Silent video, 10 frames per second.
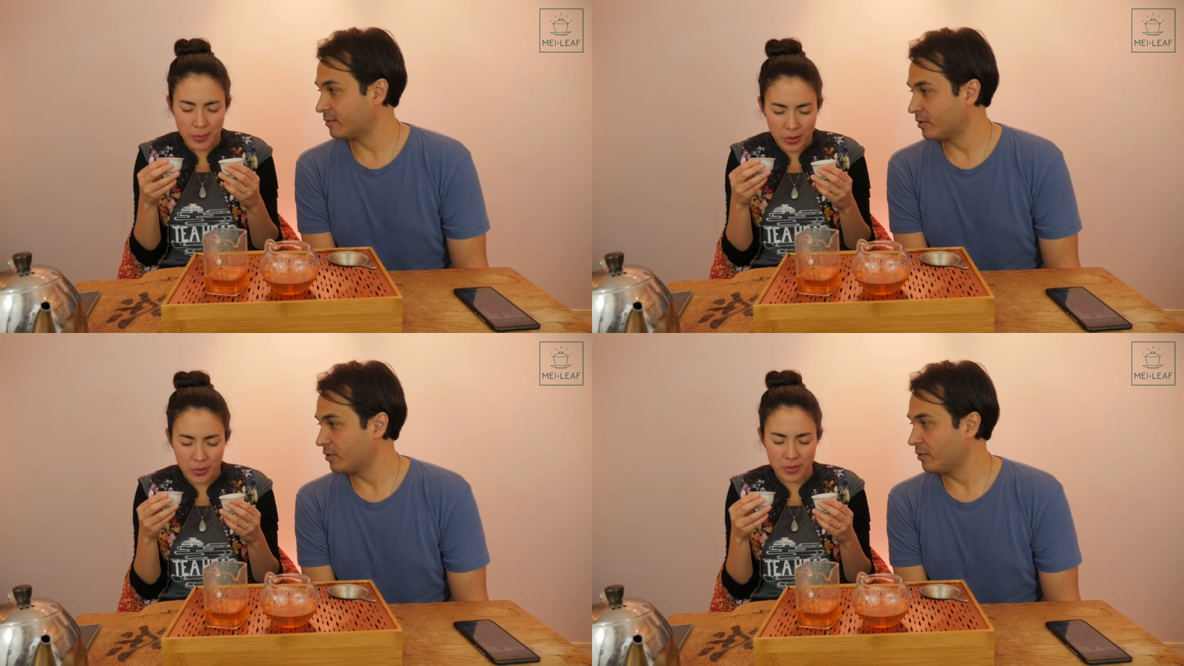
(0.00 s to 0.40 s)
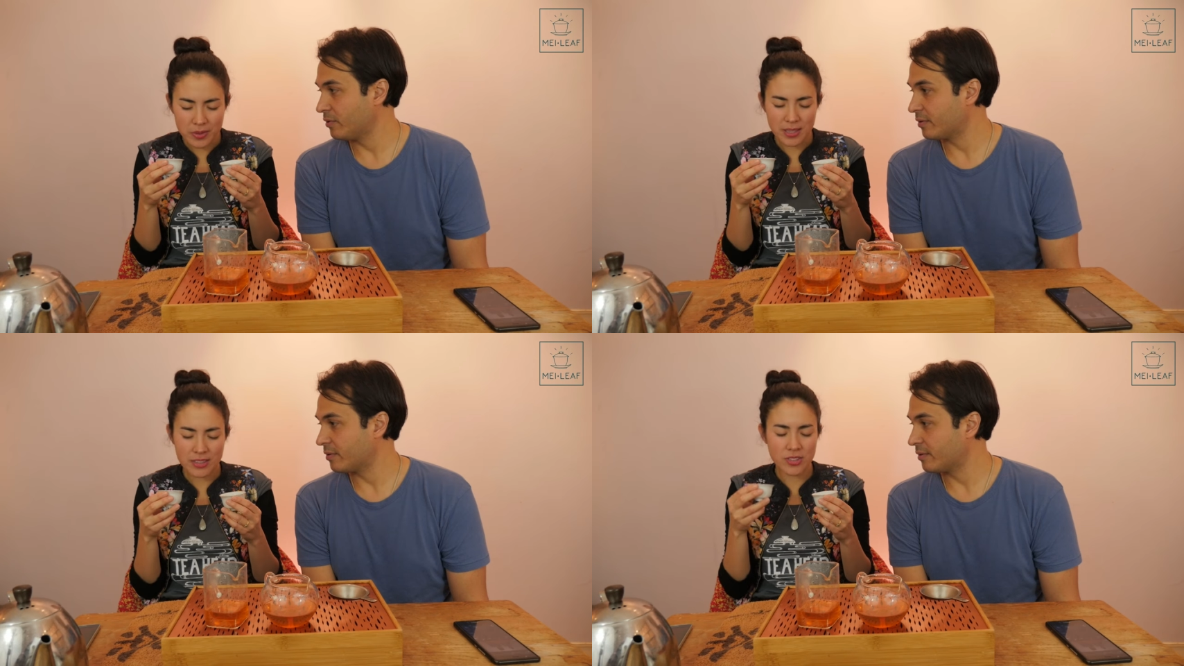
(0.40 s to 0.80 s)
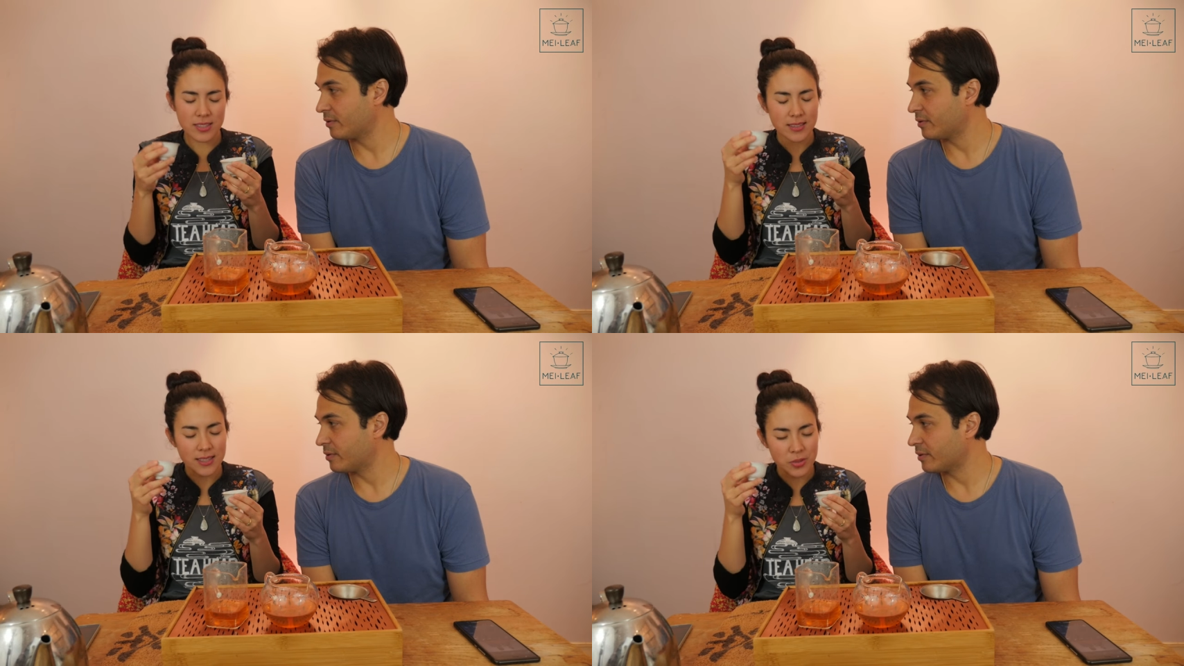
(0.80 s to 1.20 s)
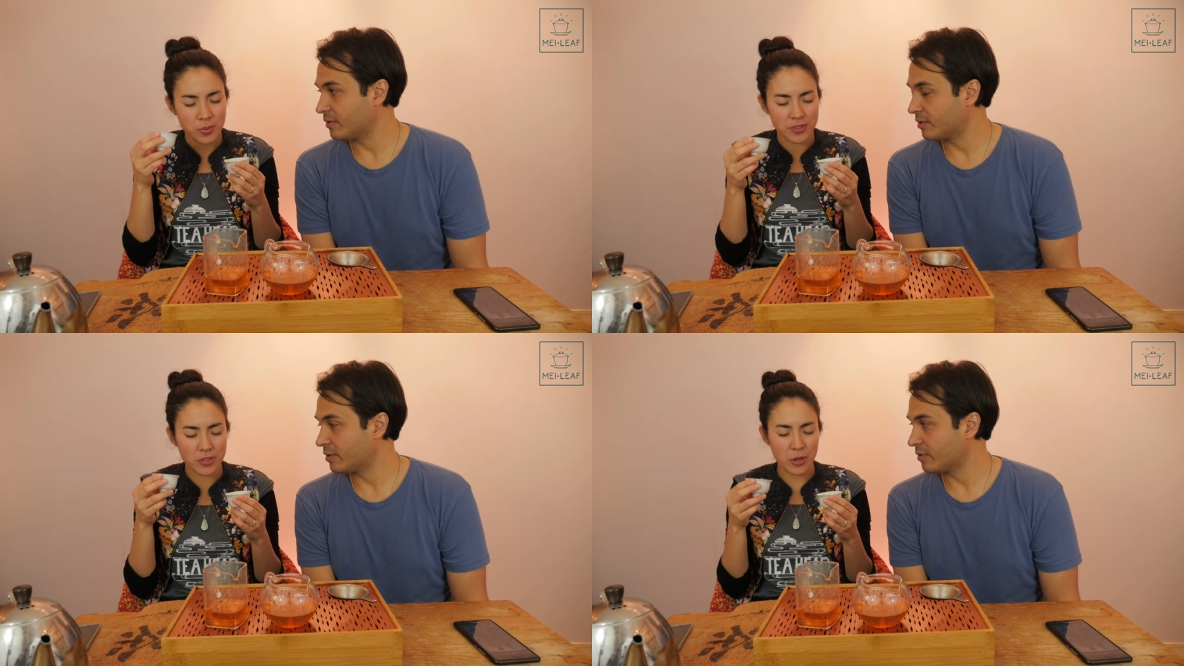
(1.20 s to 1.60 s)
Speaker 1: both. It's just that this
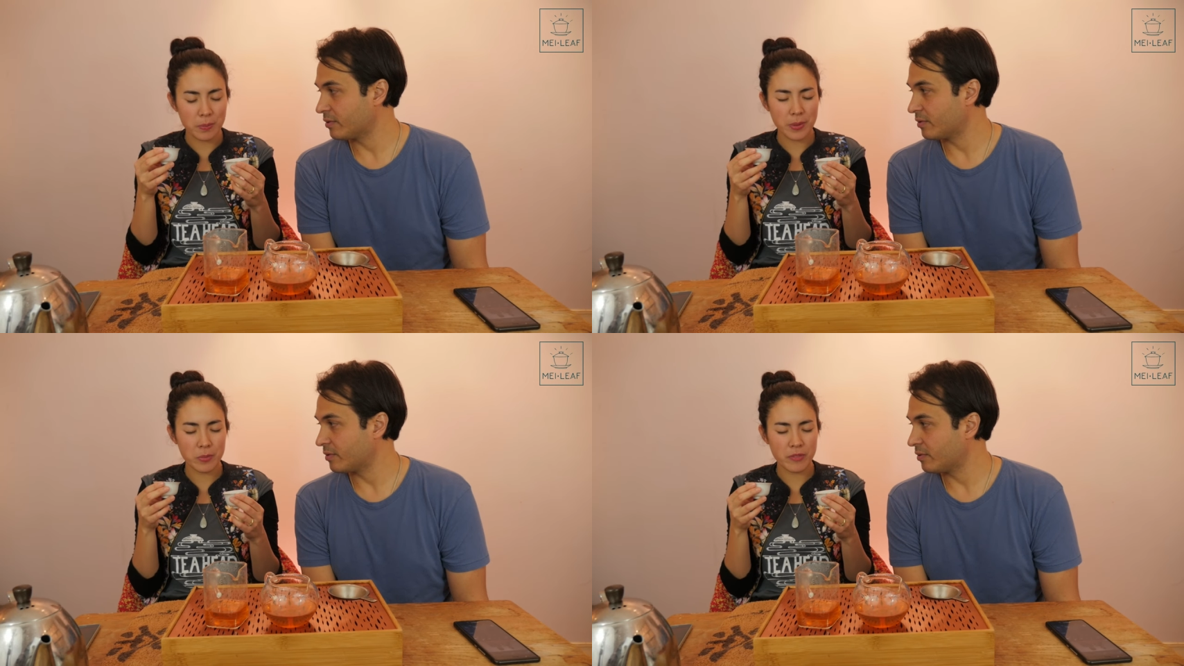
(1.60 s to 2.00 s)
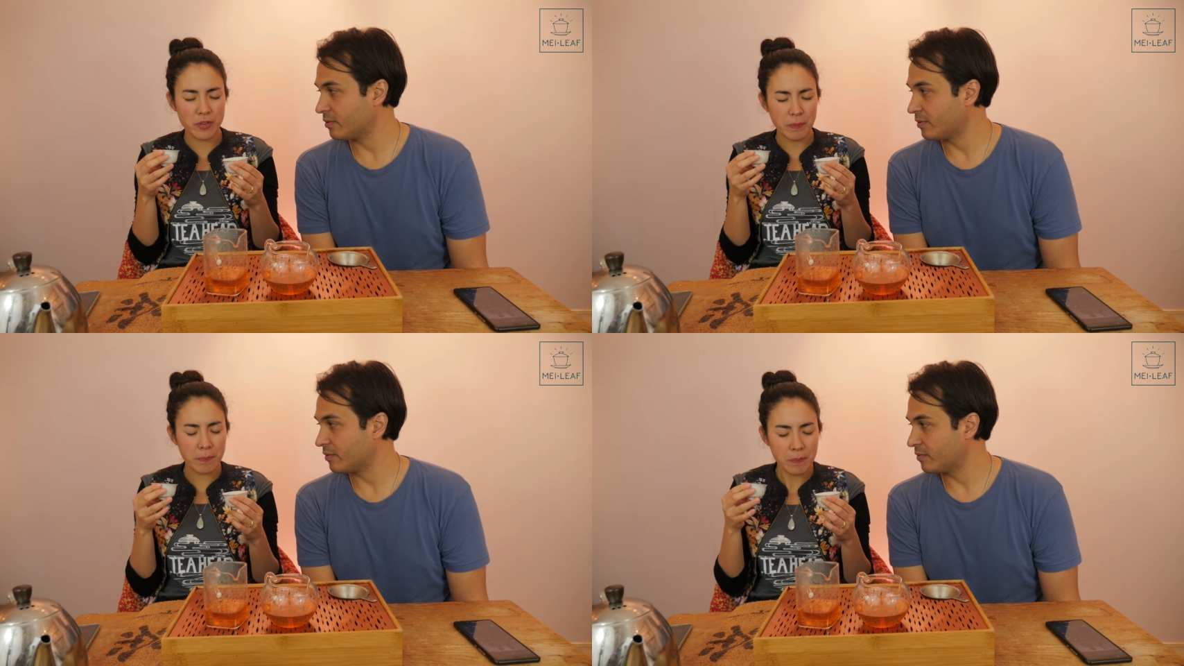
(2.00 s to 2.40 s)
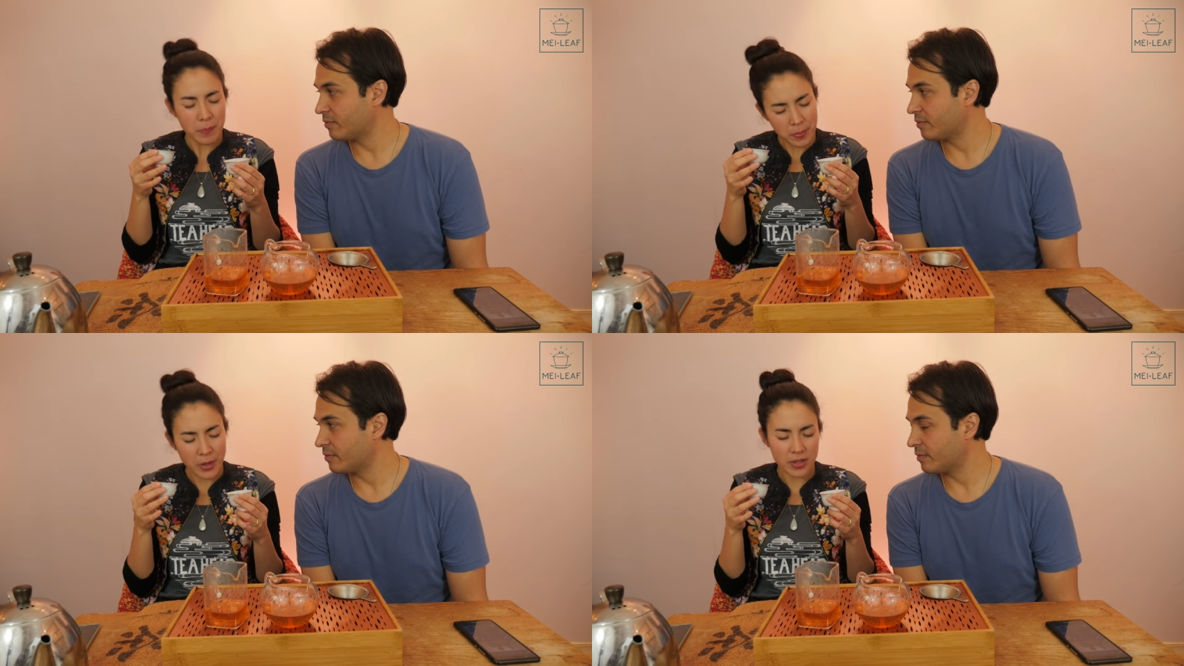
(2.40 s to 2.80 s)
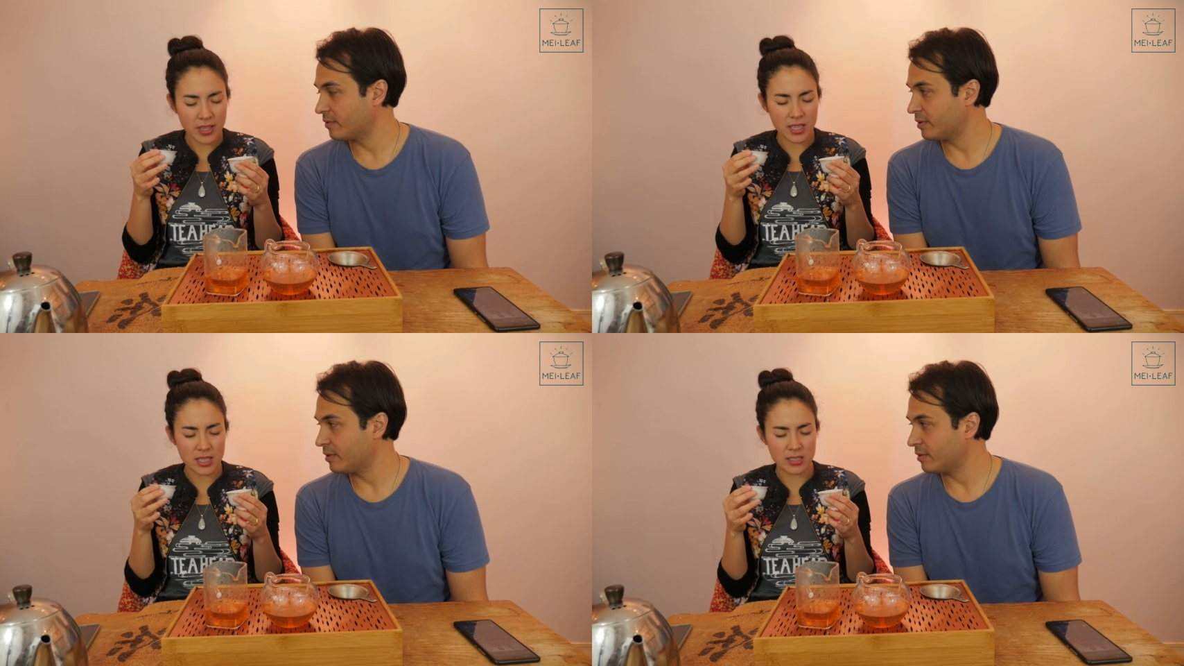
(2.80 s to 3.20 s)
one's got a bit more of a
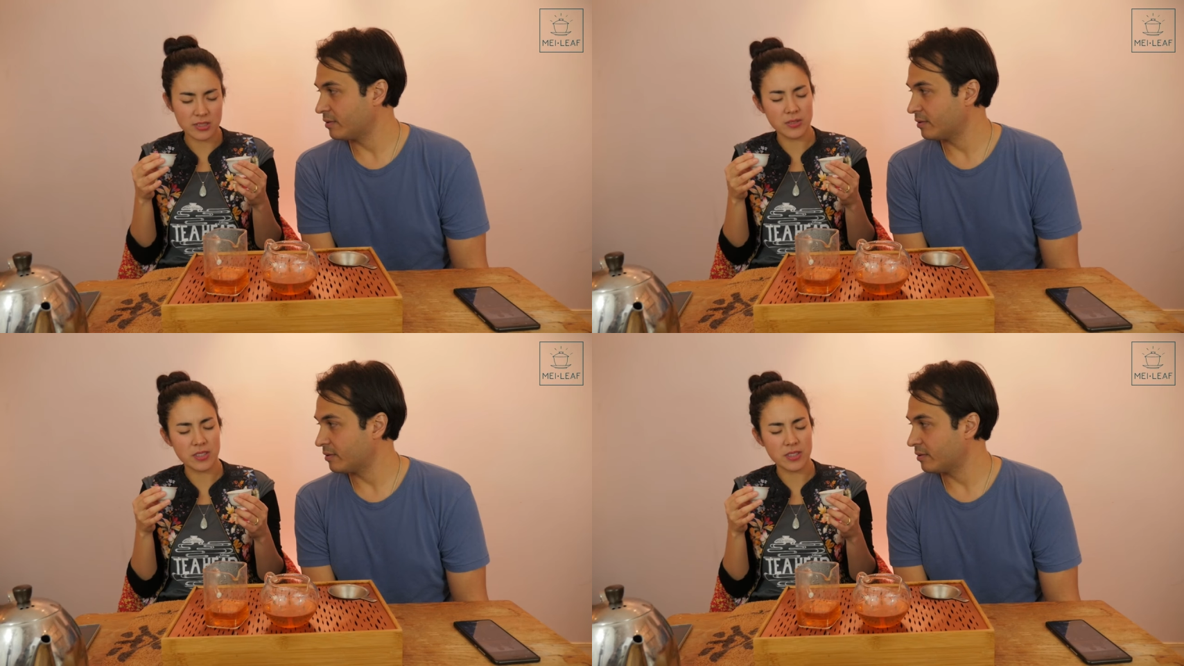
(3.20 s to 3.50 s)
perkiness to it.